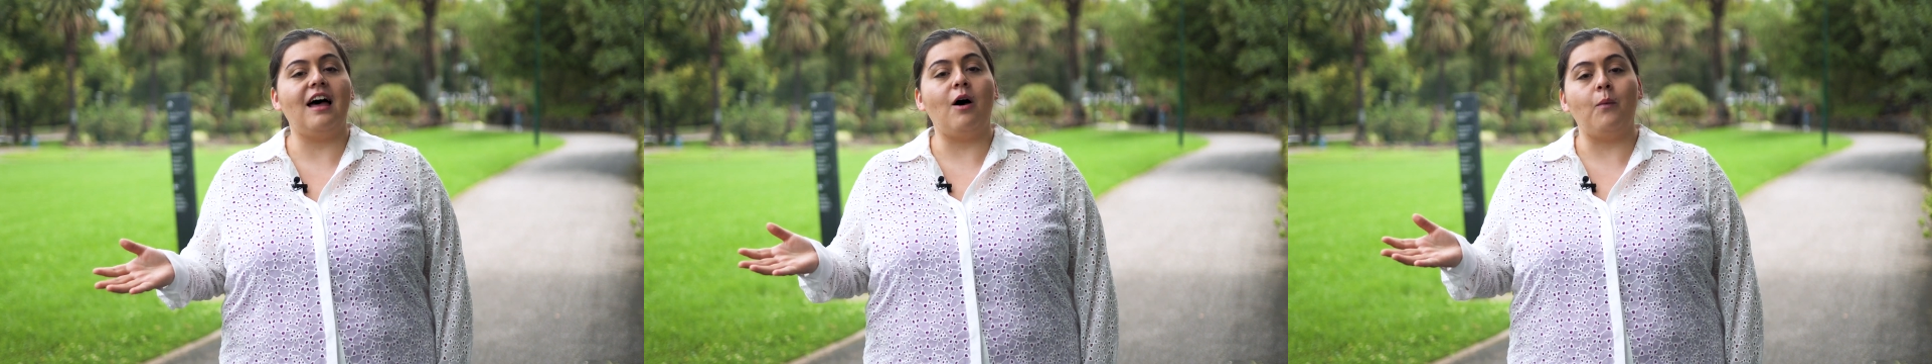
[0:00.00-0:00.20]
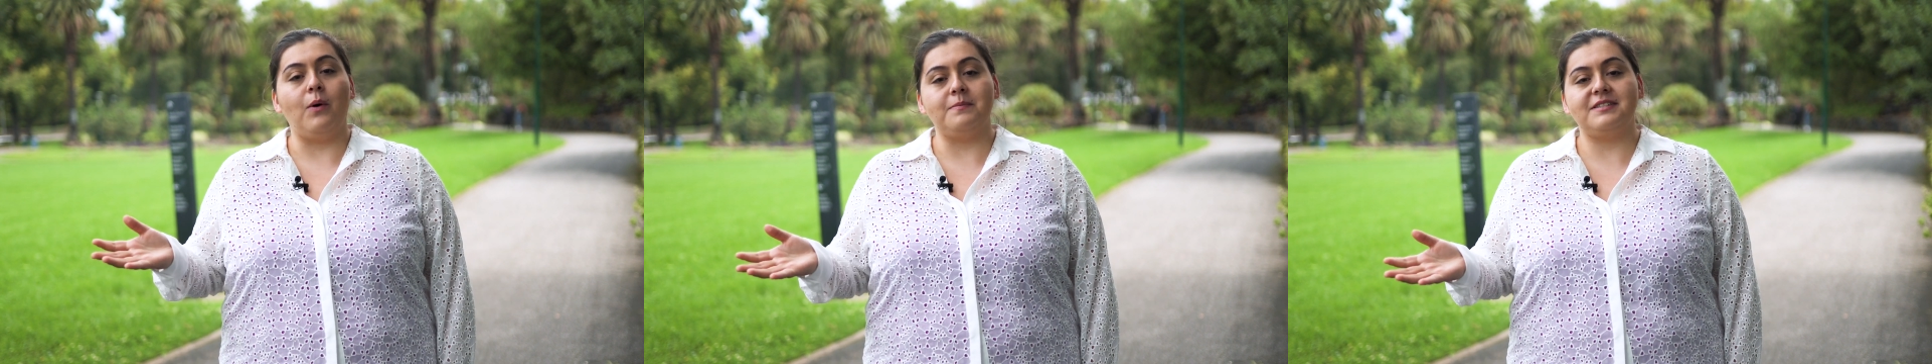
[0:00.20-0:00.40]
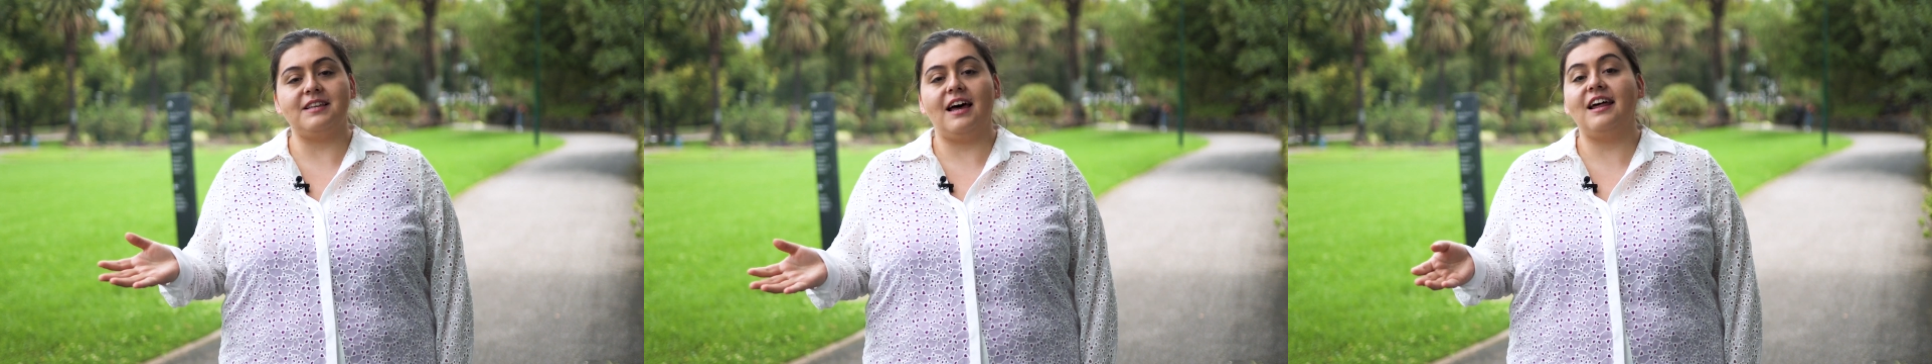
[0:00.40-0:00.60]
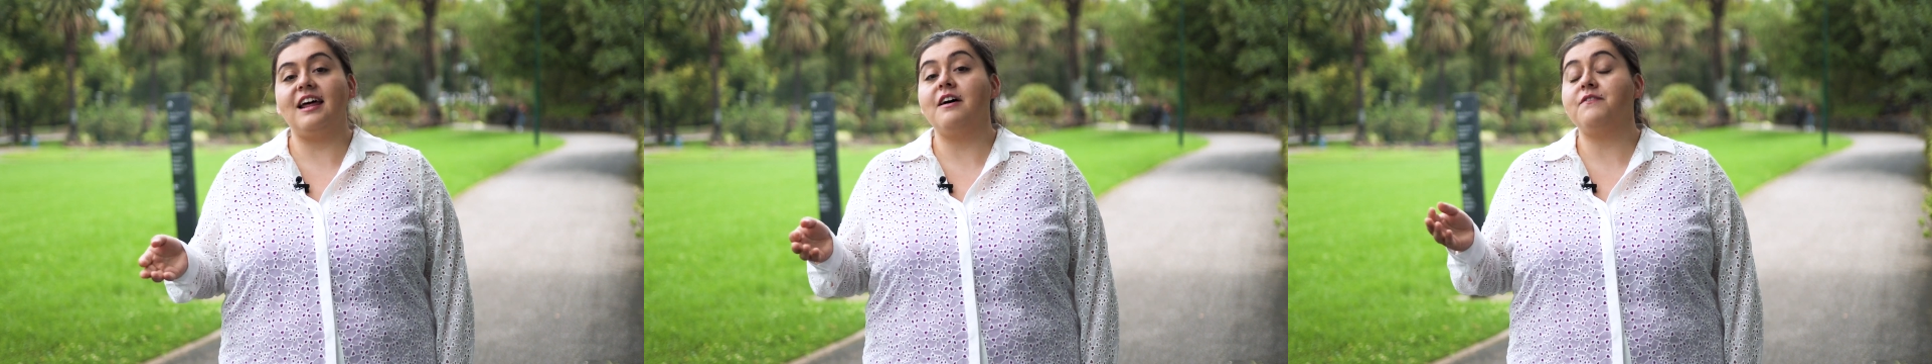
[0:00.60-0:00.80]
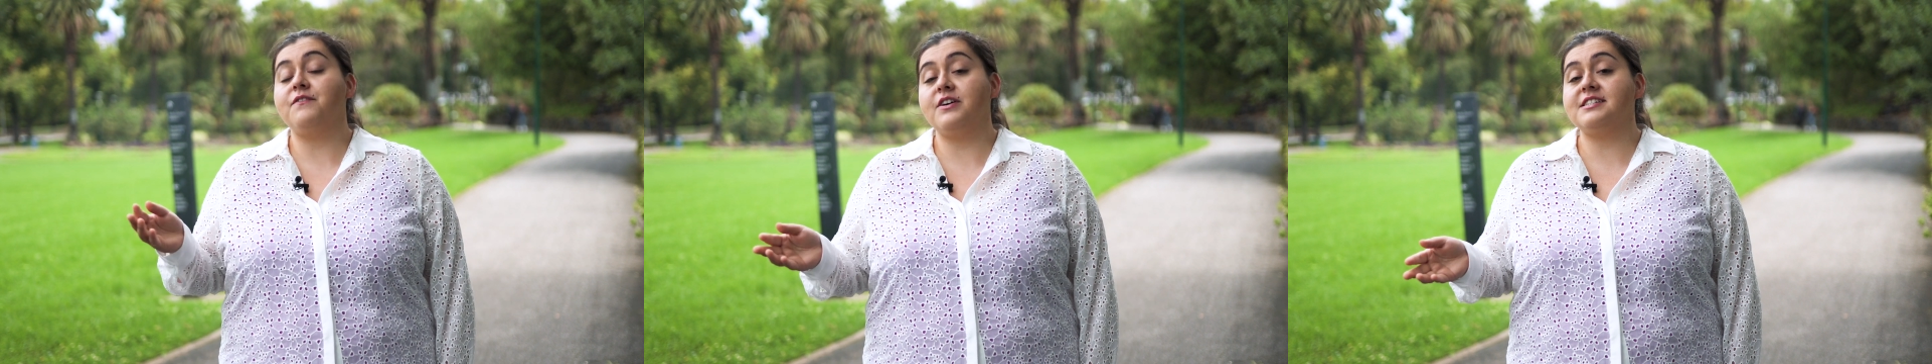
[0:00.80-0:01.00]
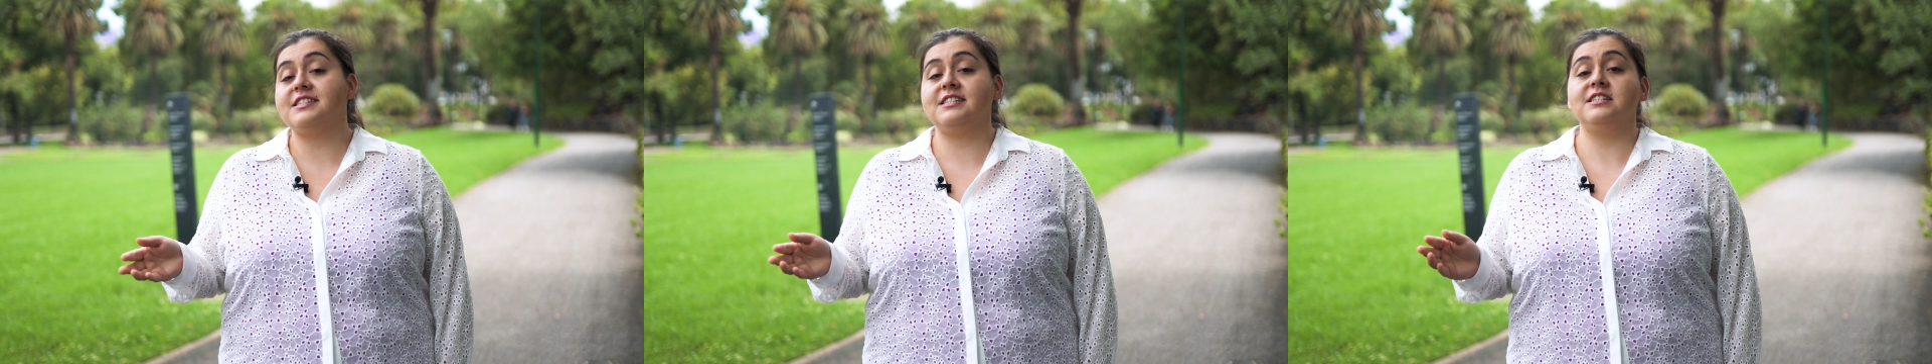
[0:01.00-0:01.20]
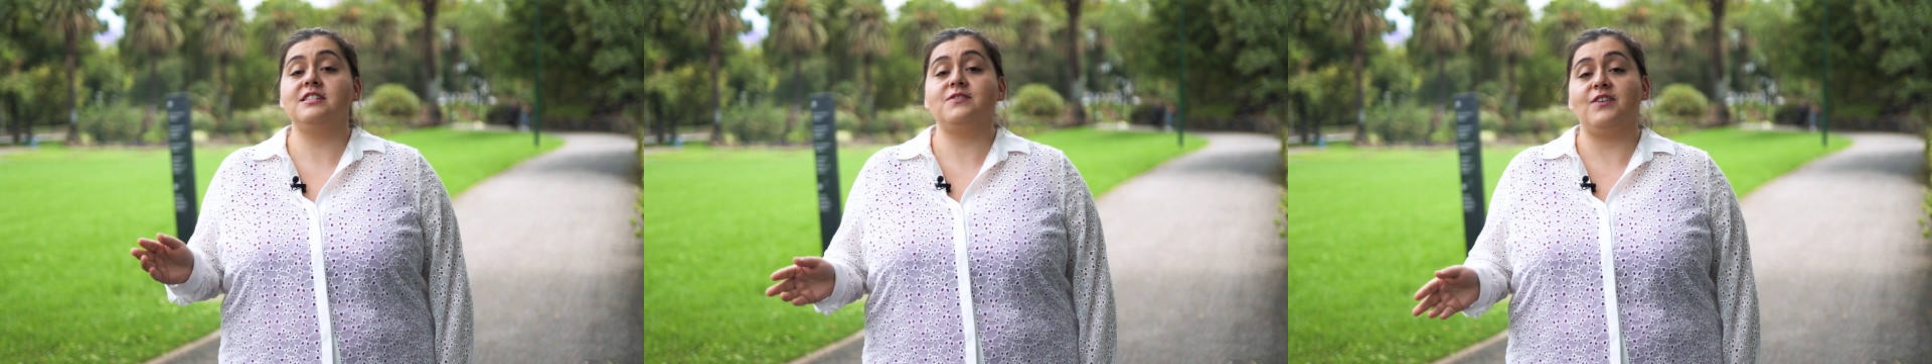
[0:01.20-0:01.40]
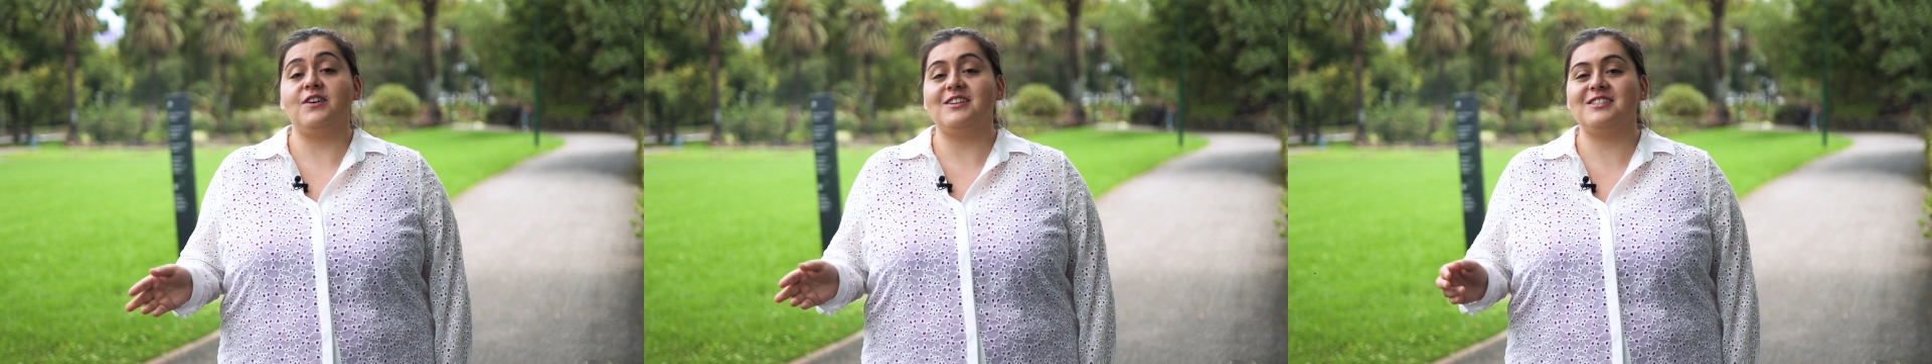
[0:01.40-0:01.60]
our website at
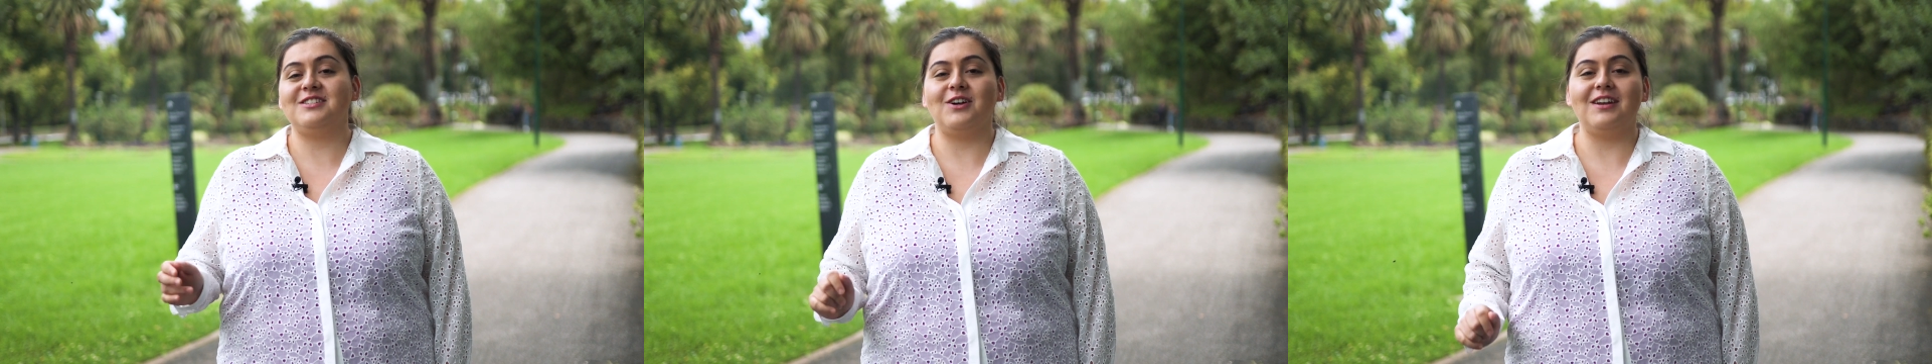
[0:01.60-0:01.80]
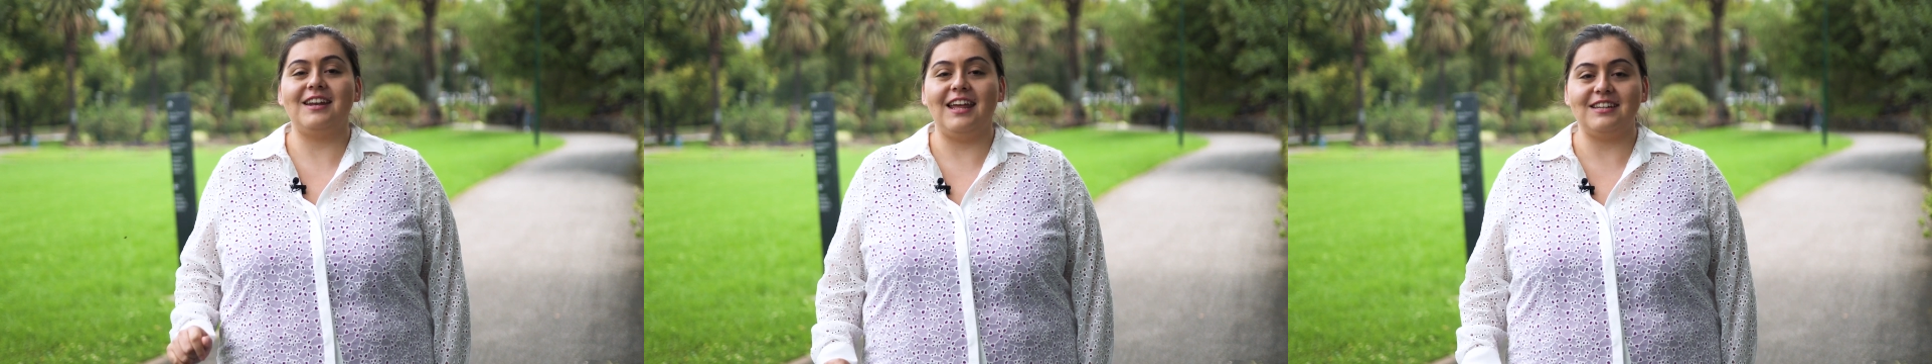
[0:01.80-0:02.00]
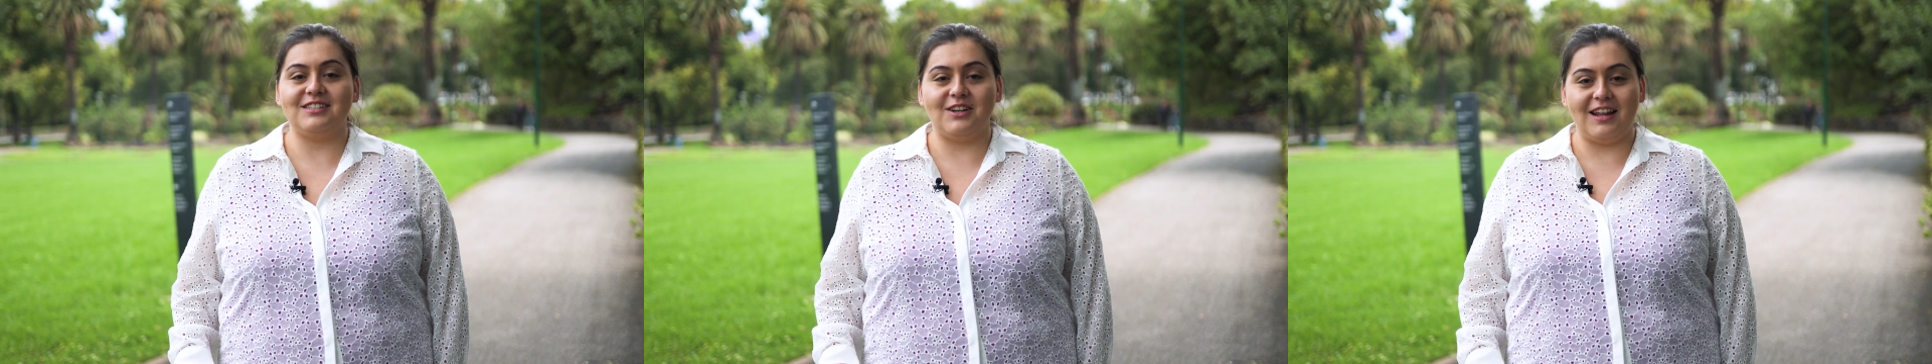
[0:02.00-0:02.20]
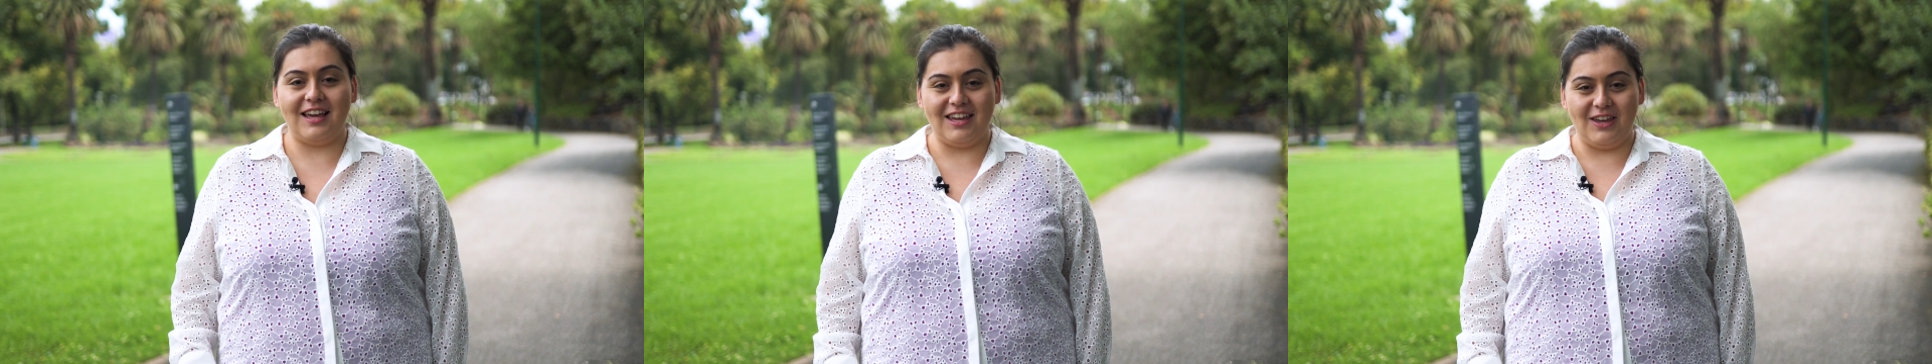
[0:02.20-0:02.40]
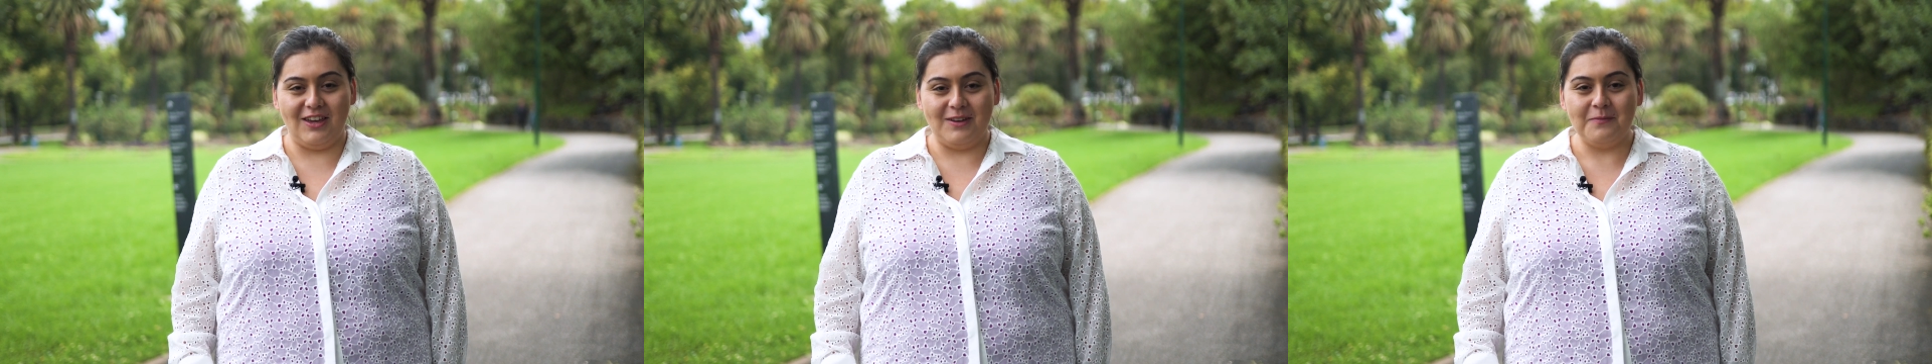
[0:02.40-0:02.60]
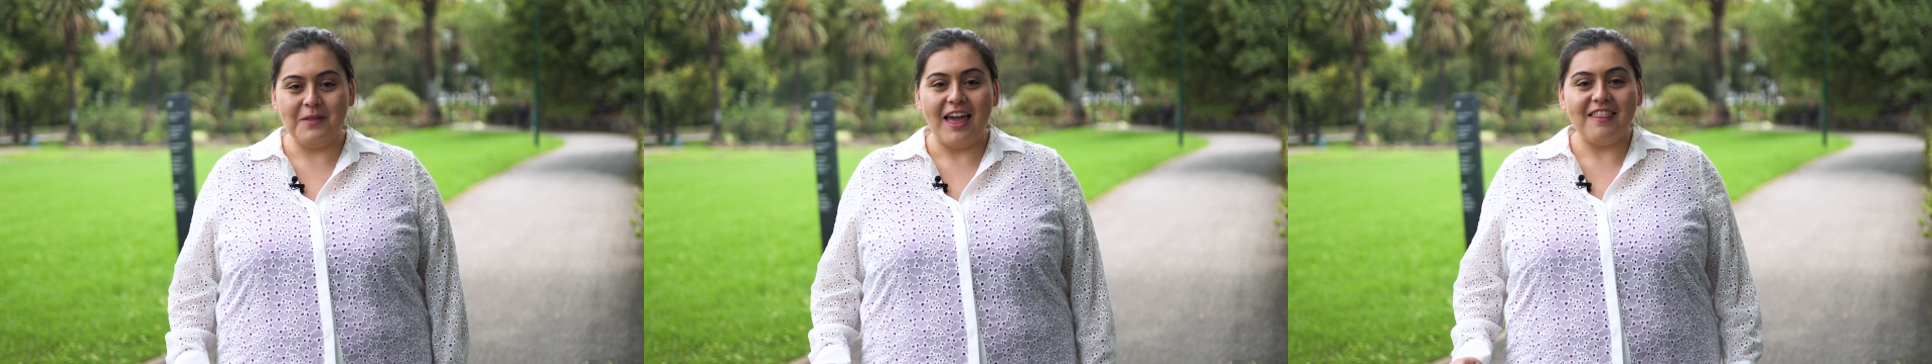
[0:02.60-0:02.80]
firstThingsFirst.net.au.